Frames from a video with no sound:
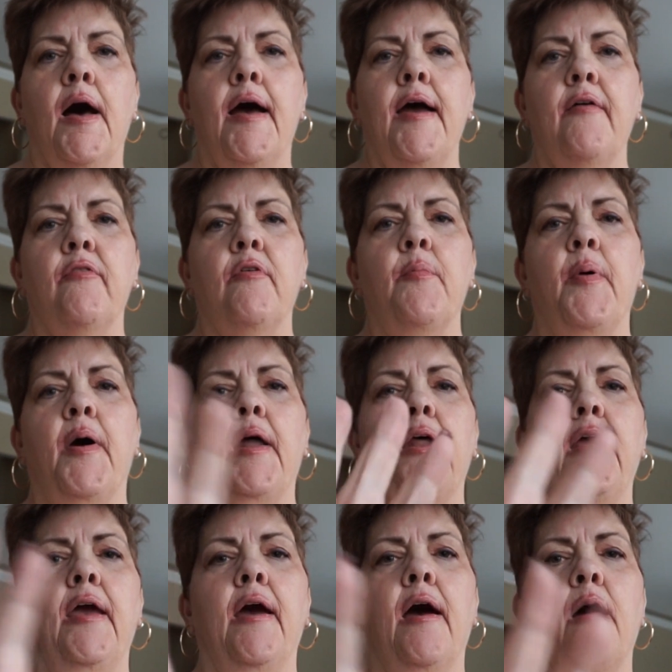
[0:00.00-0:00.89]

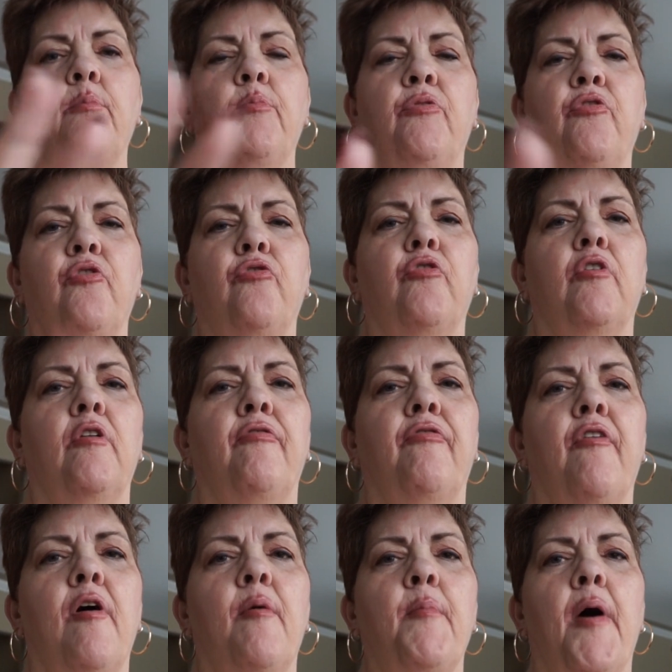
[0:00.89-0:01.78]
everybody, I'm Susan
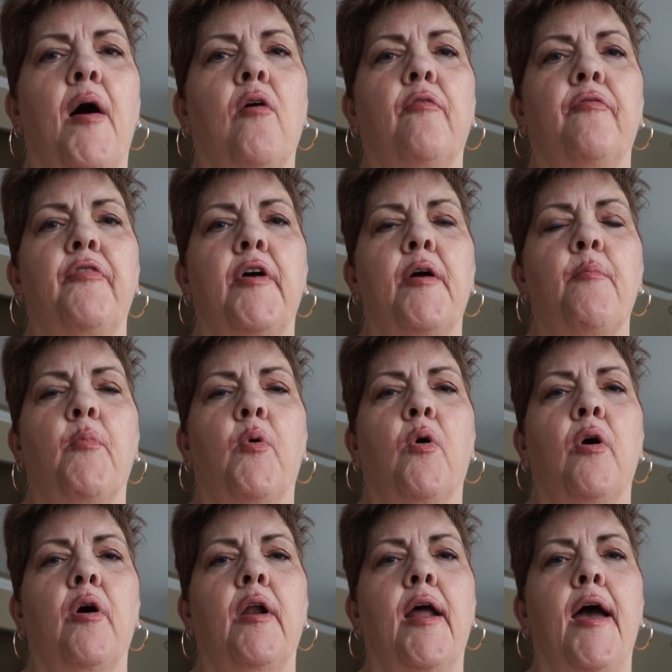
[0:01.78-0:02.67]
from
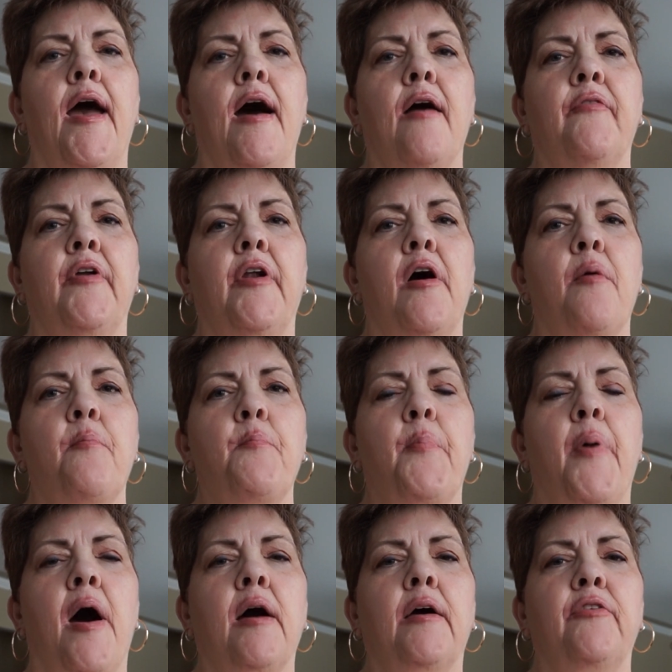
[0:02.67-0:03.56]
LVMH and I have an
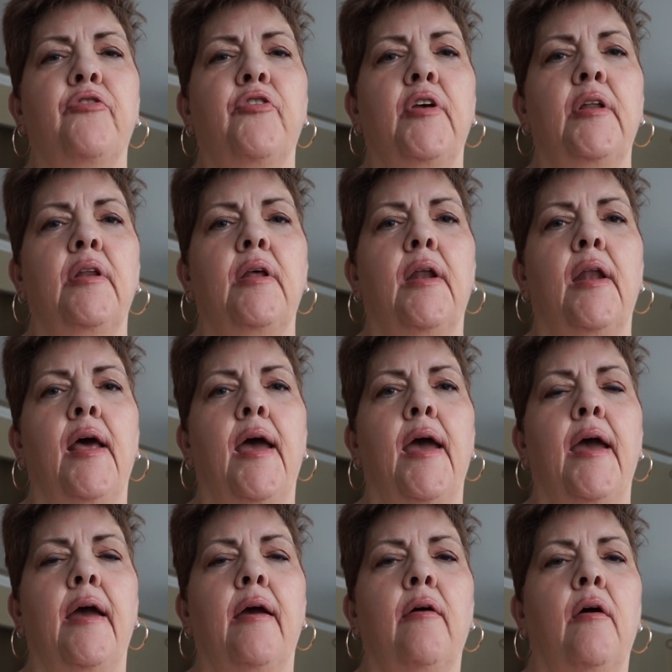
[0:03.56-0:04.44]
unboxing
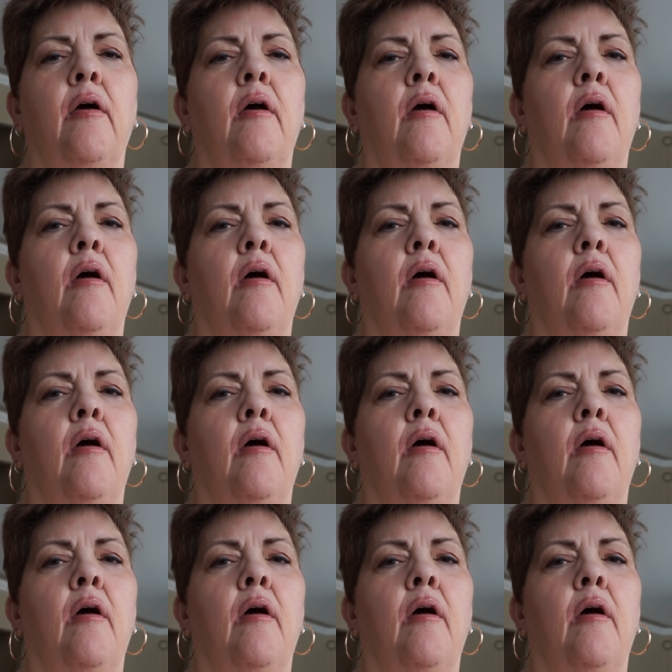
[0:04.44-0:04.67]
today.